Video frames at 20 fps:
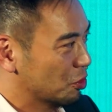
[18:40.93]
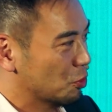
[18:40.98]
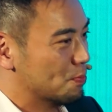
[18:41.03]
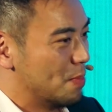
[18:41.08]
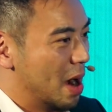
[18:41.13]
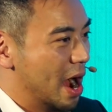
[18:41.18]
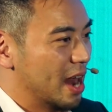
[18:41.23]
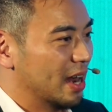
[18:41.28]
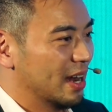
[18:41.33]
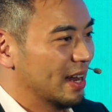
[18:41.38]

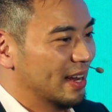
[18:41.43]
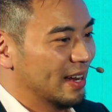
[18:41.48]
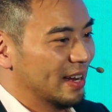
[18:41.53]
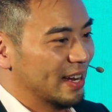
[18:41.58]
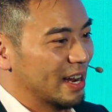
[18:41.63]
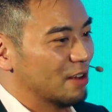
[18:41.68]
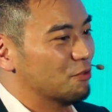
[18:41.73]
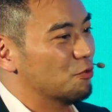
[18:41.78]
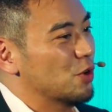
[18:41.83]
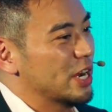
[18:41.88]
But
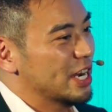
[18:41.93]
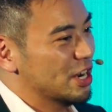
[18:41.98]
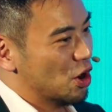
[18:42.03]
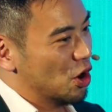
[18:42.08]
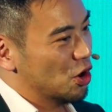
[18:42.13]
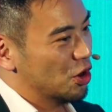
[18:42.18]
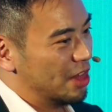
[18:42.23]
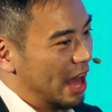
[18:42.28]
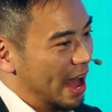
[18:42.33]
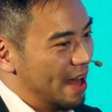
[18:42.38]
if we
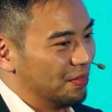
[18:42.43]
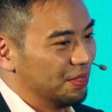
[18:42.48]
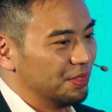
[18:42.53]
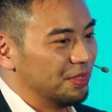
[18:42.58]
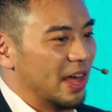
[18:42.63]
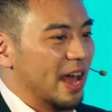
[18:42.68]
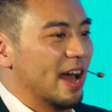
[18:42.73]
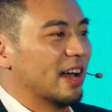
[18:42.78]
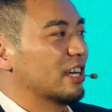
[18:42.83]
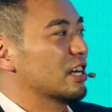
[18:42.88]
know that
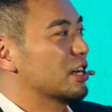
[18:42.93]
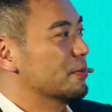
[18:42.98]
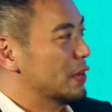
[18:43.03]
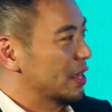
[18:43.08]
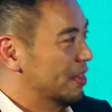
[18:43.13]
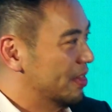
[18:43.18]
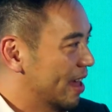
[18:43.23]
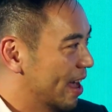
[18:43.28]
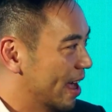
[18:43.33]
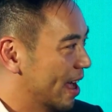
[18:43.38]
they're going to be
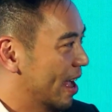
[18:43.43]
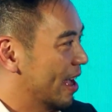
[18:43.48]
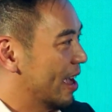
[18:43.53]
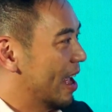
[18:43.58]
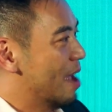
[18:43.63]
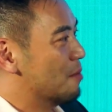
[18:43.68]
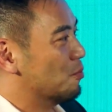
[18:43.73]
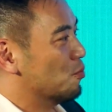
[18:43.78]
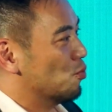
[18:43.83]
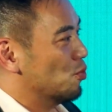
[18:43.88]
there
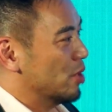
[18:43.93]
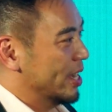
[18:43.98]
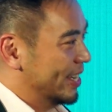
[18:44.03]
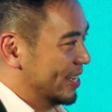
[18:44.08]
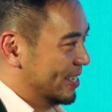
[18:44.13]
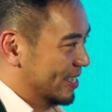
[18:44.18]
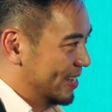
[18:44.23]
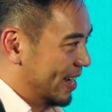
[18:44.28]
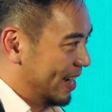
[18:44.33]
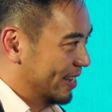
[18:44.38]
and we
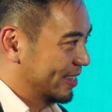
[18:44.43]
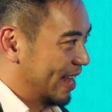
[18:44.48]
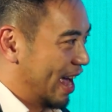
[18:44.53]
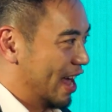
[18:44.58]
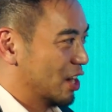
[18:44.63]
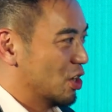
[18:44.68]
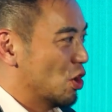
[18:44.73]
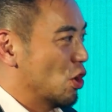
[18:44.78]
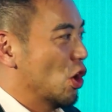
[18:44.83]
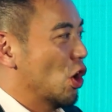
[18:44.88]
can take
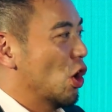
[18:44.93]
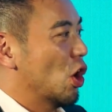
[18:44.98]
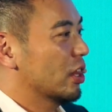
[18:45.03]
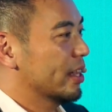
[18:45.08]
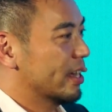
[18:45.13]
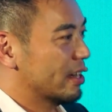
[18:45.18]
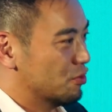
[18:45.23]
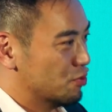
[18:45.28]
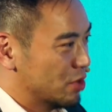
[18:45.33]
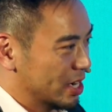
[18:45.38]
that
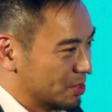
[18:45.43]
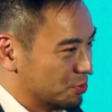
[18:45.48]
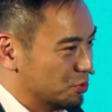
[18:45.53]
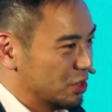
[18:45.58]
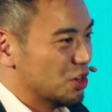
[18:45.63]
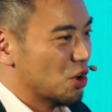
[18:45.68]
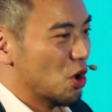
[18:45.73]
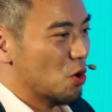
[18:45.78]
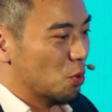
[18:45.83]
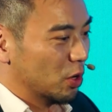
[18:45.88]
earlier risk, we
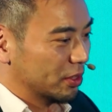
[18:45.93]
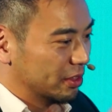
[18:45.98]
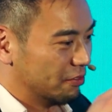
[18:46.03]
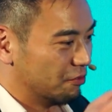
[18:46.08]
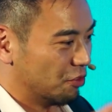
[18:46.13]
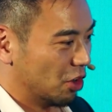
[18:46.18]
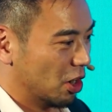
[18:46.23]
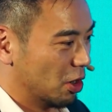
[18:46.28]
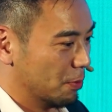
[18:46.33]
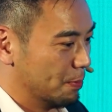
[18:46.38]
know what the
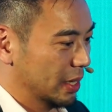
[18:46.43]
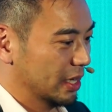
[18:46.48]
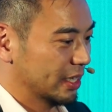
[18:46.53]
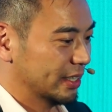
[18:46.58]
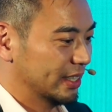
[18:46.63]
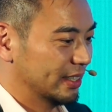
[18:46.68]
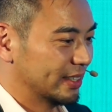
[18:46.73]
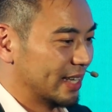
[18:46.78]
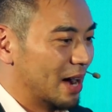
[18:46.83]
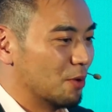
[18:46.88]

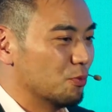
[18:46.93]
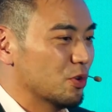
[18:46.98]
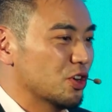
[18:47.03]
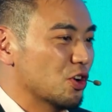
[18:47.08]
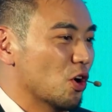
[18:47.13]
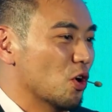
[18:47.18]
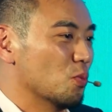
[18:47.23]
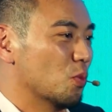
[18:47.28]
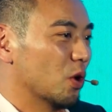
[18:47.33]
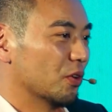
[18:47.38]
variabilities are, we
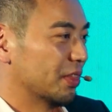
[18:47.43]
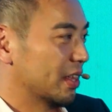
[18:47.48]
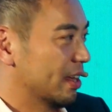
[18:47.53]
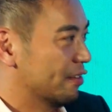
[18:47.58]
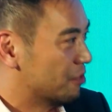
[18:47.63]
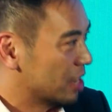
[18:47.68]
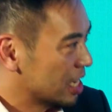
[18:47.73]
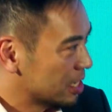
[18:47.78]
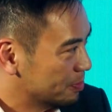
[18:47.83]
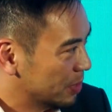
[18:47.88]
know what the
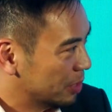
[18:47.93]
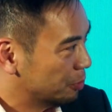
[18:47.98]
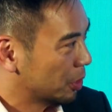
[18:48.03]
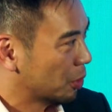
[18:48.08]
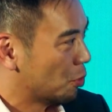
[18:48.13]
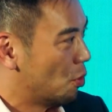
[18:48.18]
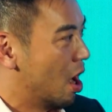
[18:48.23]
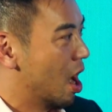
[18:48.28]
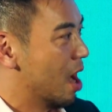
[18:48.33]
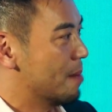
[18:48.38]
investment
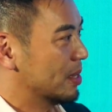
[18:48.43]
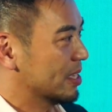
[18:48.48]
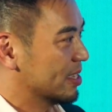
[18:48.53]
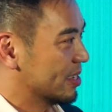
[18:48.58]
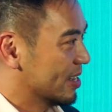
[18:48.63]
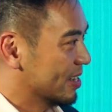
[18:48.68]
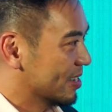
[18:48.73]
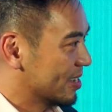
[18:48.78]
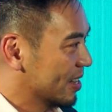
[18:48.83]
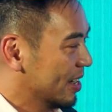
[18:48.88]
requirements
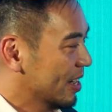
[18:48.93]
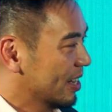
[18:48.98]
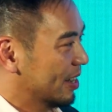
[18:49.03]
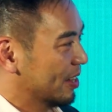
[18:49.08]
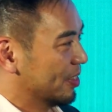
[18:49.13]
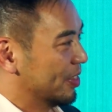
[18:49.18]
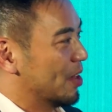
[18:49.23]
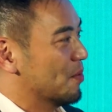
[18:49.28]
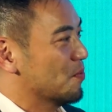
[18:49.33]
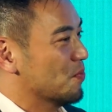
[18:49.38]
is,
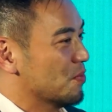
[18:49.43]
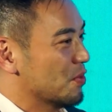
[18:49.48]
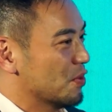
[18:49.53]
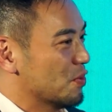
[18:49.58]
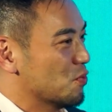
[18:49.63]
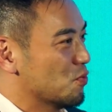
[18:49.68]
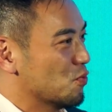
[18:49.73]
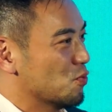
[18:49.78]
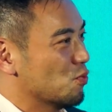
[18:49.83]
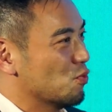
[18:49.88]
then
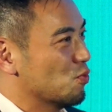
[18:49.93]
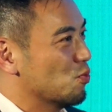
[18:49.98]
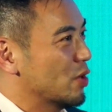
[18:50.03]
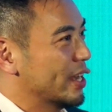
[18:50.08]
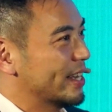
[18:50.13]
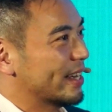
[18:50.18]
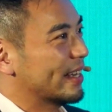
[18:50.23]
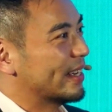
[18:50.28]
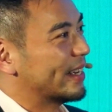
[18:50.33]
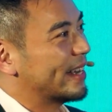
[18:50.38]
we
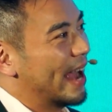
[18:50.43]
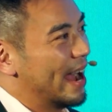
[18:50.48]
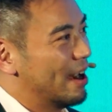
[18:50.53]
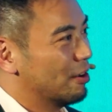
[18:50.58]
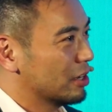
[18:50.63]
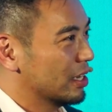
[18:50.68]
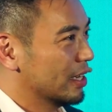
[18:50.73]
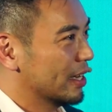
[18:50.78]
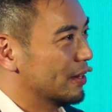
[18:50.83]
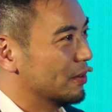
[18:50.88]
can
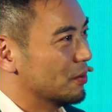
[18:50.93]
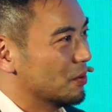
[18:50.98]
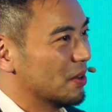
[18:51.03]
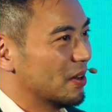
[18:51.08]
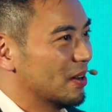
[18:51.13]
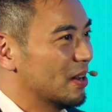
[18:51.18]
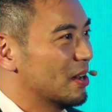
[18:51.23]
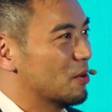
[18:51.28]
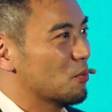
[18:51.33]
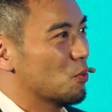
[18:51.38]
calculate
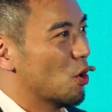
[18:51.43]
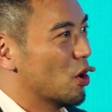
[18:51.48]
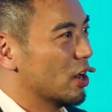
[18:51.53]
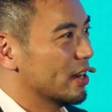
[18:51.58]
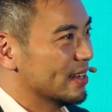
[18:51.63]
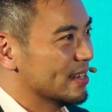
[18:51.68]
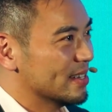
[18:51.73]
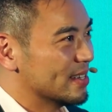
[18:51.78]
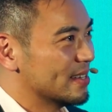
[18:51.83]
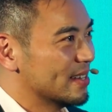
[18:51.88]
what
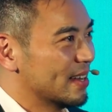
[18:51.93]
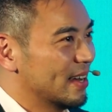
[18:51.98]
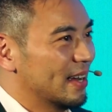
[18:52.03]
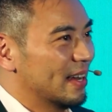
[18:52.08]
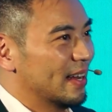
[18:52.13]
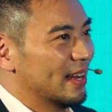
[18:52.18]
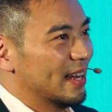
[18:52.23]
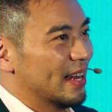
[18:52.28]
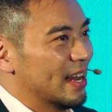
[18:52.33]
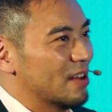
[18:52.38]
is,
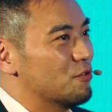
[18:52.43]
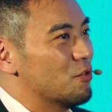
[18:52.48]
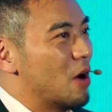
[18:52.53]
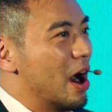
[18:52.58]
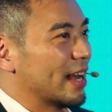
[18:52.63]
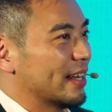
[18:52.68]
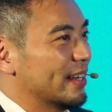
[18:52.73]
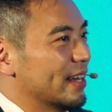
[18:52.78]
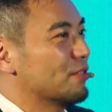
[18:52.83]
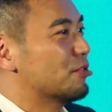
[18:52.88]
if I
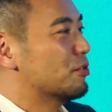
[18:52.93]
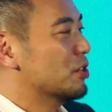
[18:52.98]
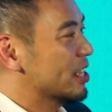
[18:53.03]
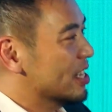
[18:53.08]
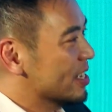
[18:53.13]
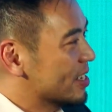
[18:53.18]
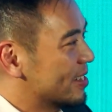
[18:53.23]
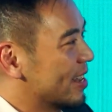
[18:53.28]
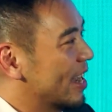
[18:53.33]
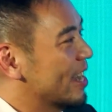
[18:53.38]
get through
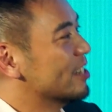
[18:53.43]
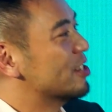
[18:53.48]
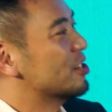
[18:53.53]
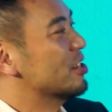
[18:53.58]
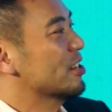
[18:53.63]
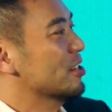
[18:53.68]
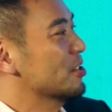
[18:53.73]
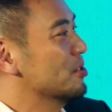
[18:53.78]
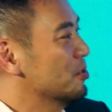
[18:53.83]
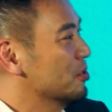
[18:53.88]
this stage,
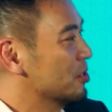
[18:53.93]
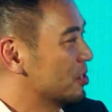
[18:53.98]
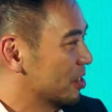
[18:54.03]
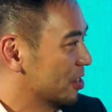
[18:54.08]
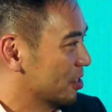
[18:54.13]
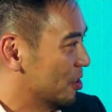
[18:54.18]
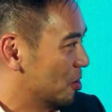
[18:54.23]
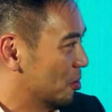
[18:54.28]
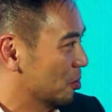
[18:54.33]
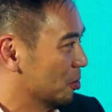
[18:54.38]
then who's going
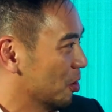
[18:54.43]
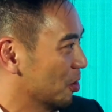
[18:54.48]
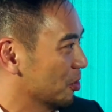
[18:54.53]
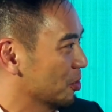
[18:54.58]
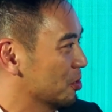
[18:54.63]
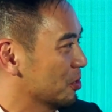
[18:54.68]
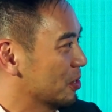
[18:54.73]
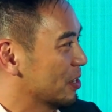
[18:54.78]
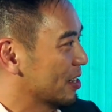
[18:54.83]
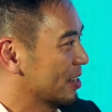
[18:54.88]
to hold on
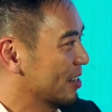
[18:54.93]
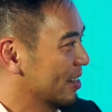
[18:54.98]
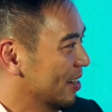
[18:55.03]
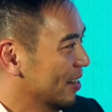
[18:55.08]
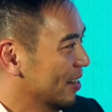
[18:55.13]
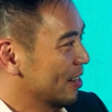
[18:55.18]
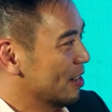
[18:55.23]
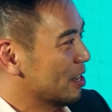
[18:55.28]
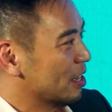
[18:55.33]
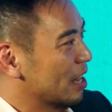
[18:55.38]
to
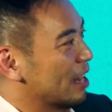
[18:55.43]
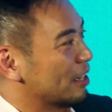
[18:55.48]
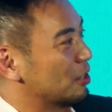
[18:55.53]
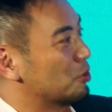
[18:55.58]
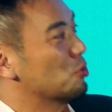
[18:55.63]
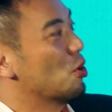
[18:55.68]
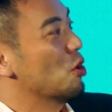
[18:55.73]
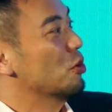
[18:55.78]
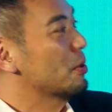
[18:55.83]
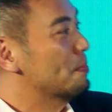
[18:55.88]
and
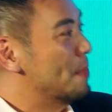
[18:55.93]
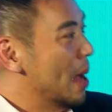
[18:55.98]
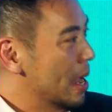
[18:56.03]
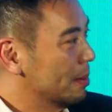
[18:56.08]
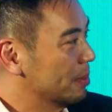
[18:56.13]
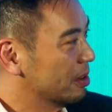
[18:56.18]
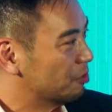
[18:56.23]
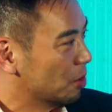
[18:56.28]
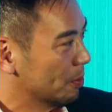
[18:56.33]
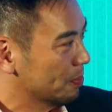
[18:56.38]
grow the
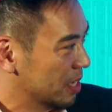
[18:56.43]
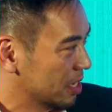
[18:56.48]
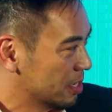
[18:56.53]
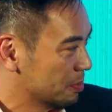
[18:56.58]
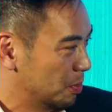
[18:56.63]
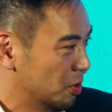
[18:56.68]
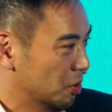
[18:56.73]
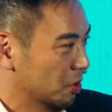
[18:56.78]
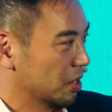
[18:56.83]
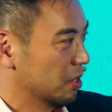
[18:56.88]
baby from this
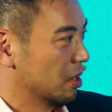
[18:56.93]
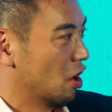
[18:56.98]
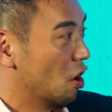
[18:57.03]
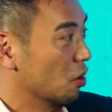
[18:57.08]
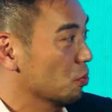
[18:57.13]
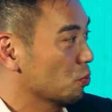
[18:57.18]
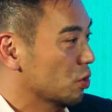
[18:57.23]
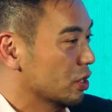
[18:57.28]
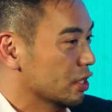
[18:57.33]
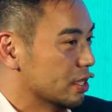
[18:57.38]
point
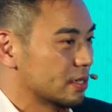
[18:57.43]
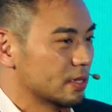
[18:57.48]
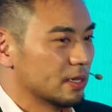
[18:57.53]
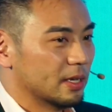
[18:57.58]
onwards.